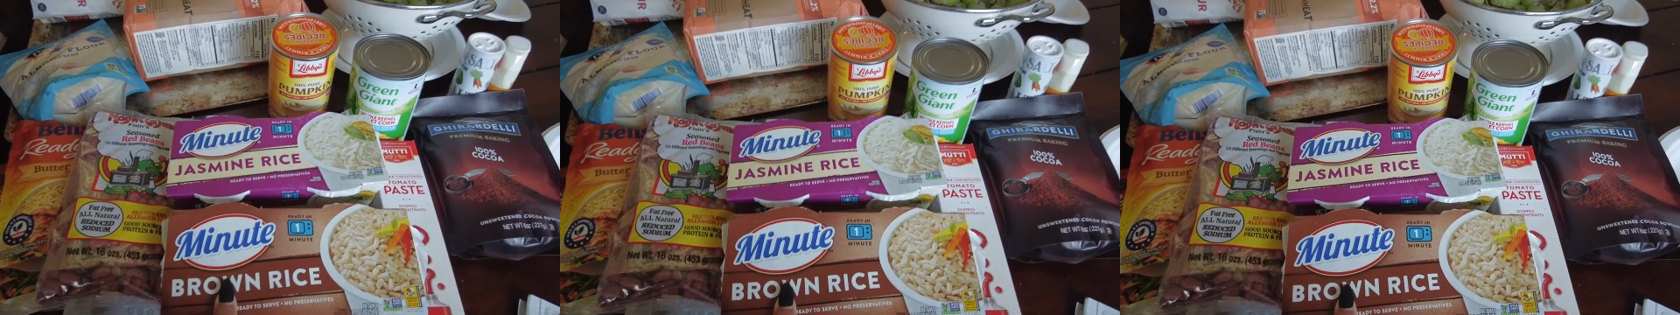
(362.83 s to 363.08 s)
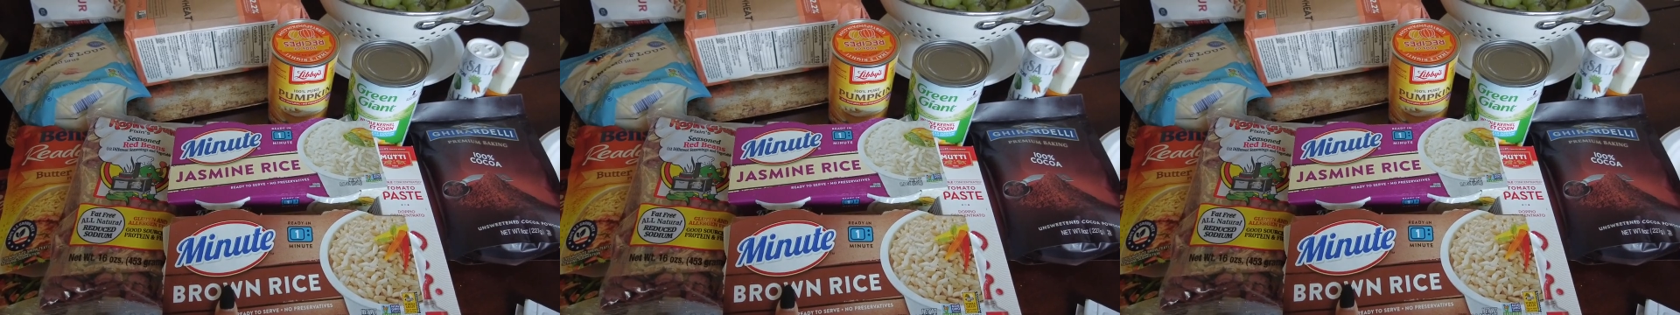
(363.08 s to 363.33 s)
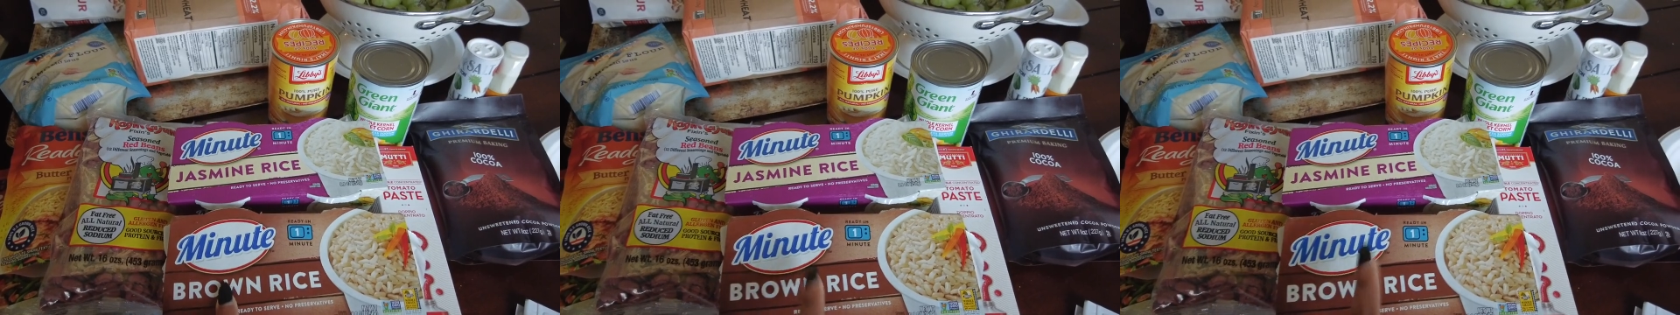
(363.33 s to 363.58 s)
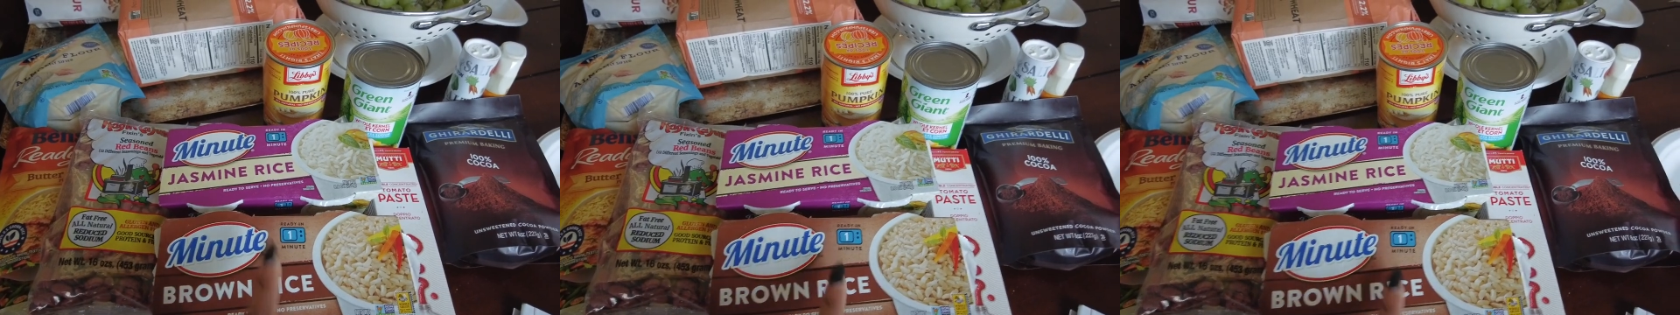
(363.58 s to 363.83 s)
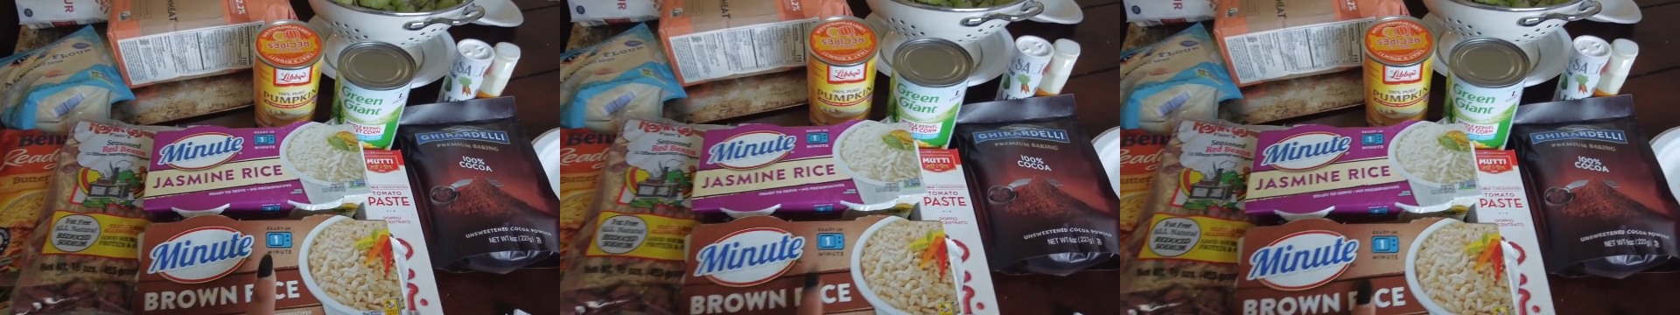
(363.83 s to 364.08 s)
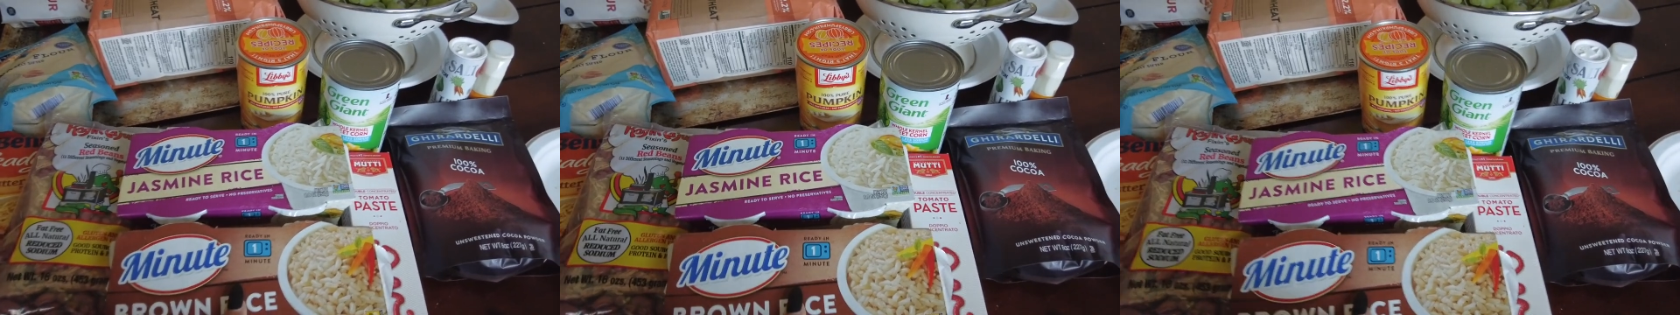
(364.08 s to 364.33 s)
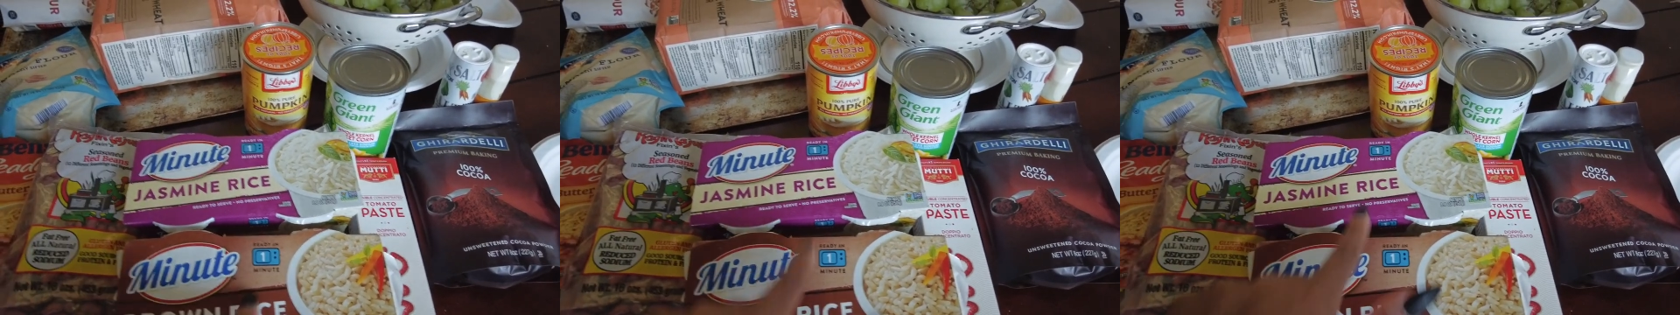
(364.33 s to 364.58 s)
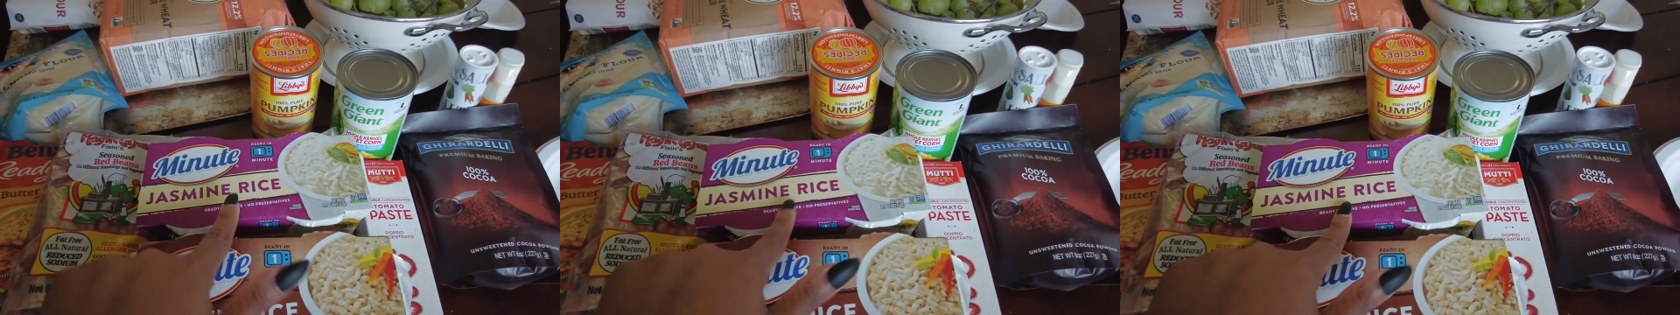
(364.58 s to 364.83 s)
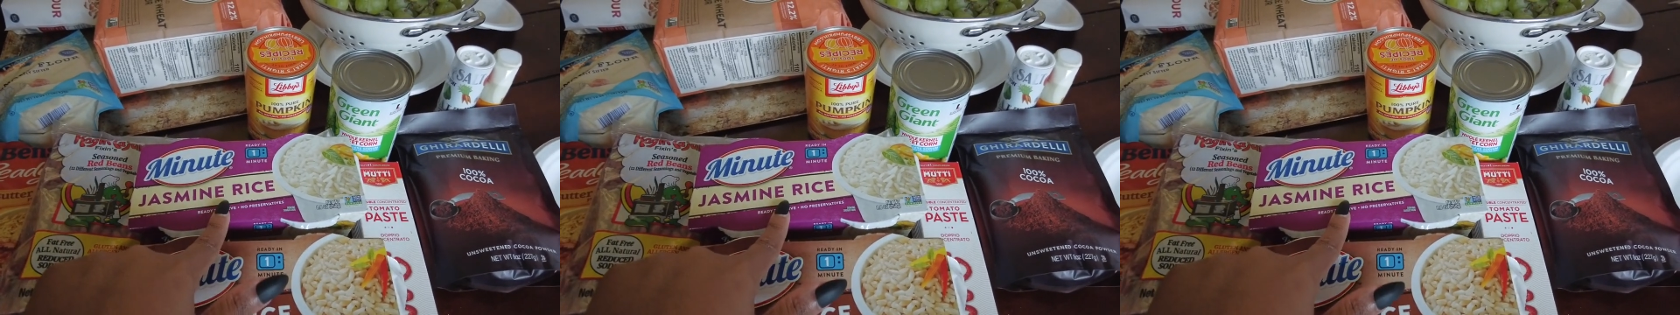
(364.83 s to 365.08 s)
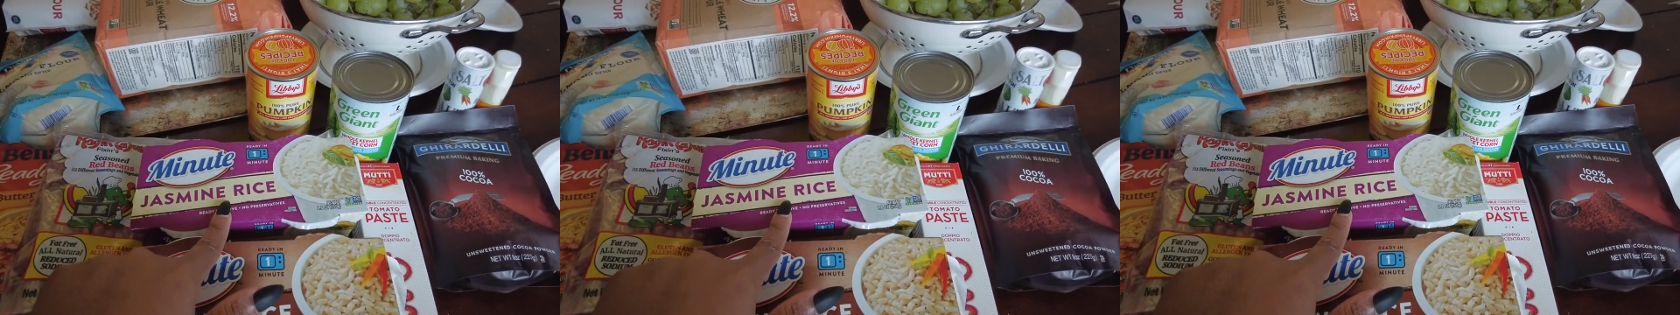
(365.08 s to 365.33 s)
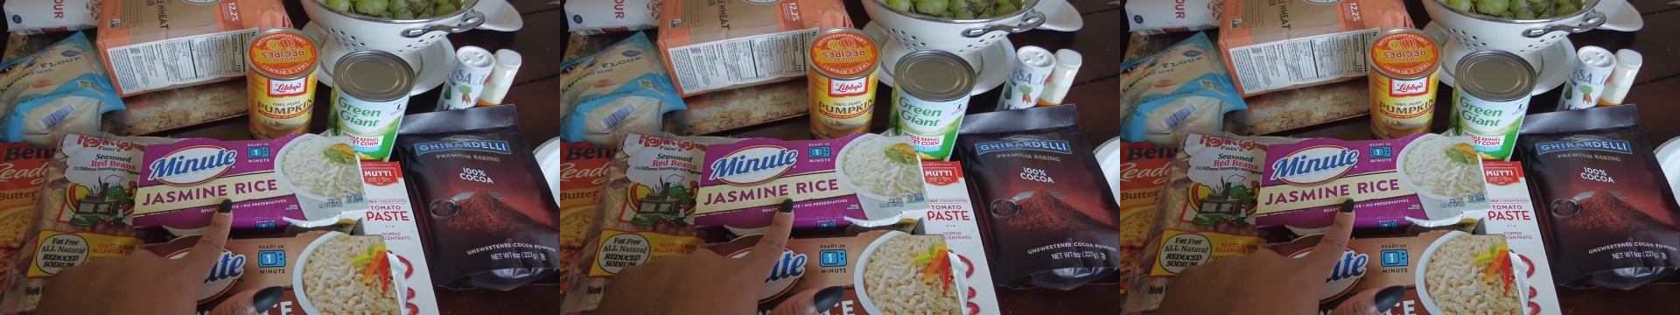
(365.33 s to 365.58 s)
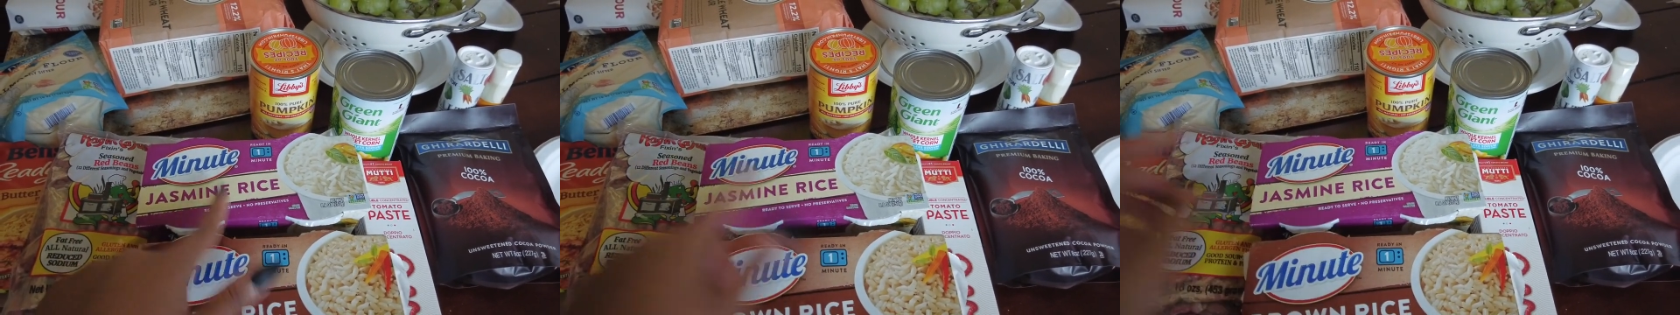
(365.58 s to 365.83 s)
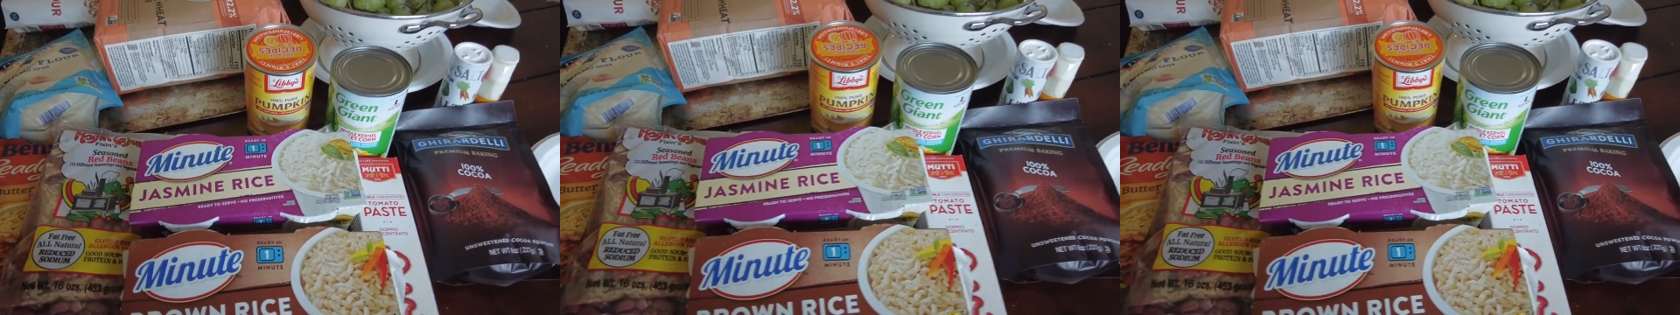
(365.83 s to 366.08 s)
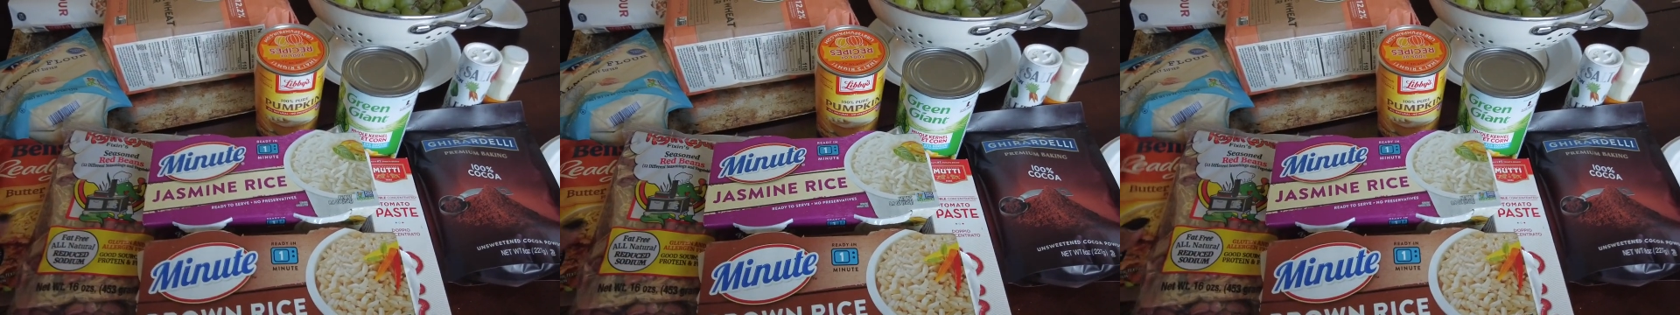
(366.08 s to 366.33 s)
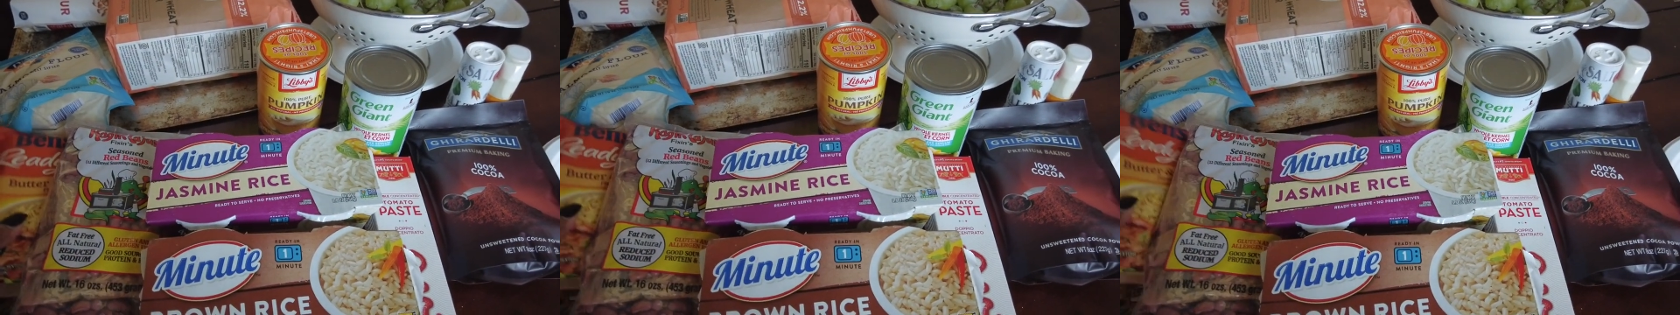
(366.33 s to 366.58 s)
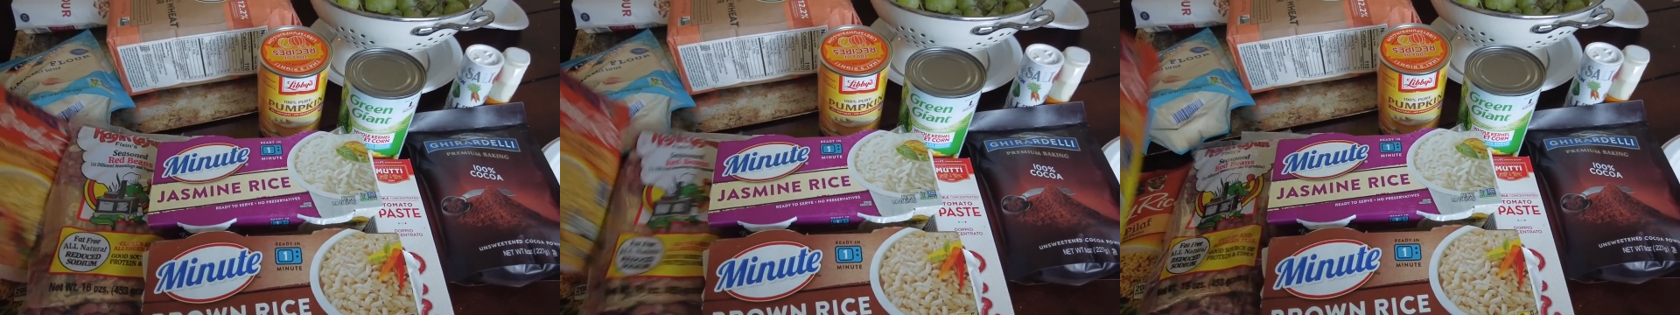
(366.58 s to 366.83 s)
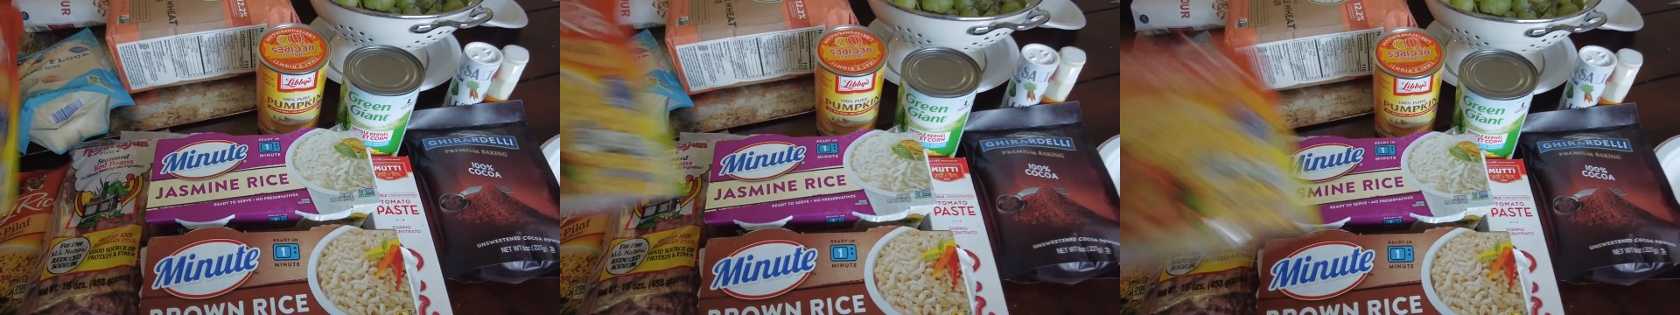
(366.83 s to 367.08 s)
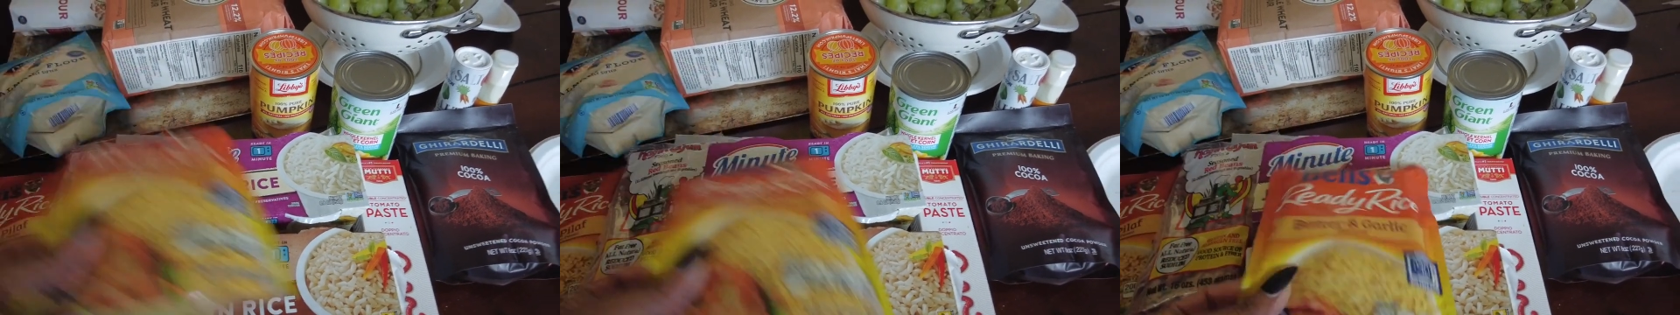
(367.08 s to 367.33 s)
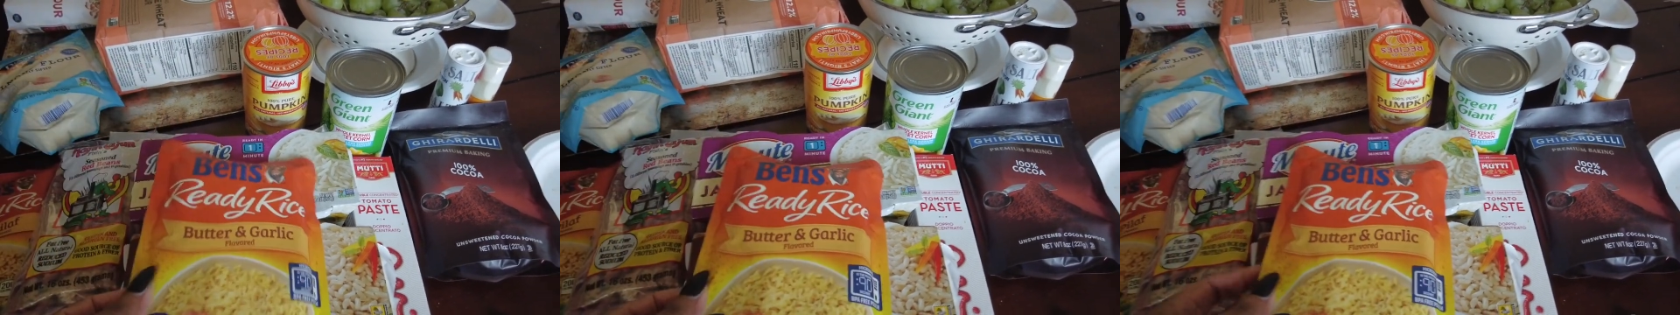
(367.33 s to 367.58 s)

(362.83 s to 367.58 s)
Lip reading: No face is visible, so there are no lips to read.